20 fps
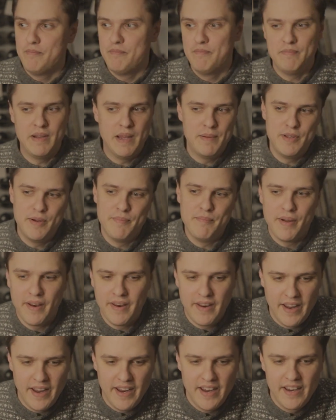maybe a
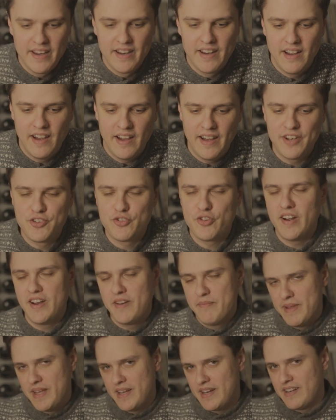Monday, I try
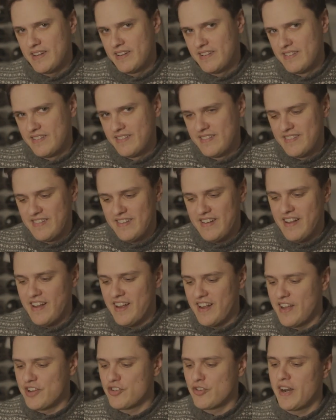
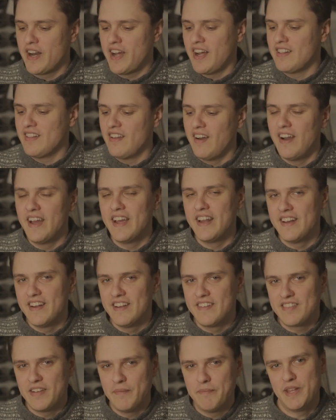to
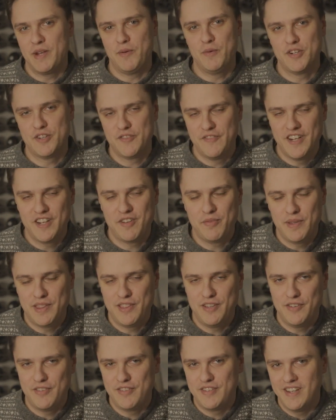align something which fits with
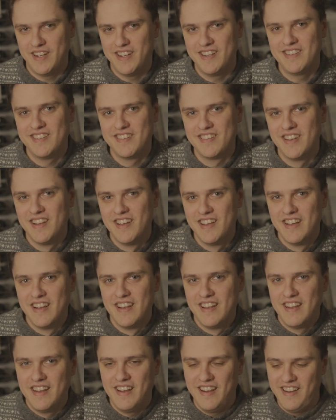those days.
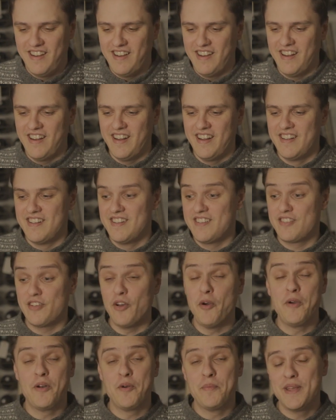
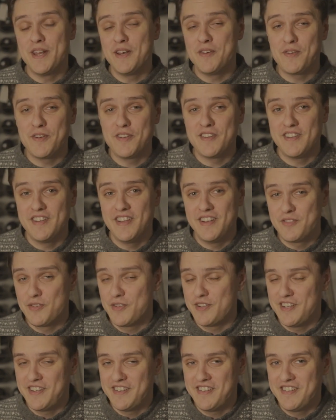So it'll be
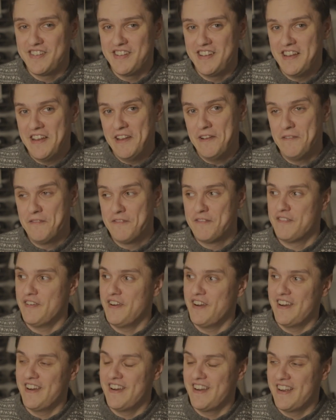interesting to see if
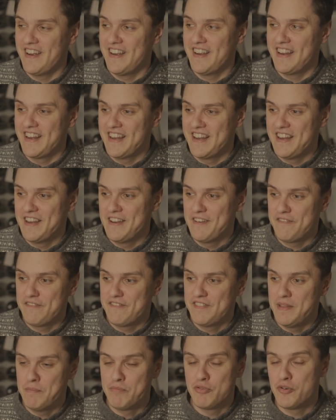the
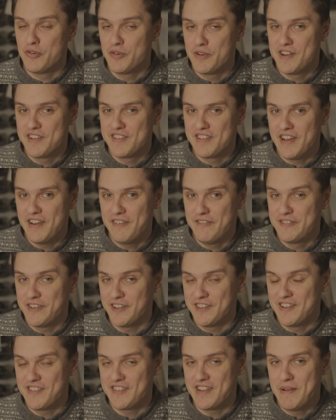breweries have
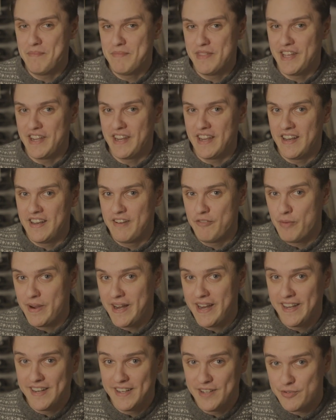done the same thing, and if we're
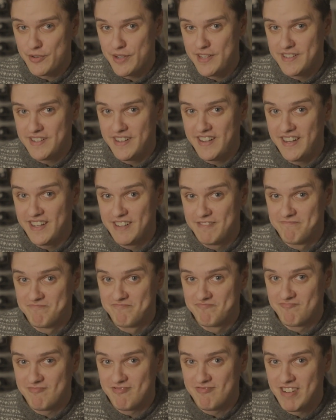getting a treat today.
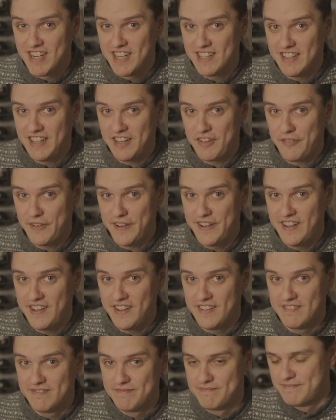Let's find out.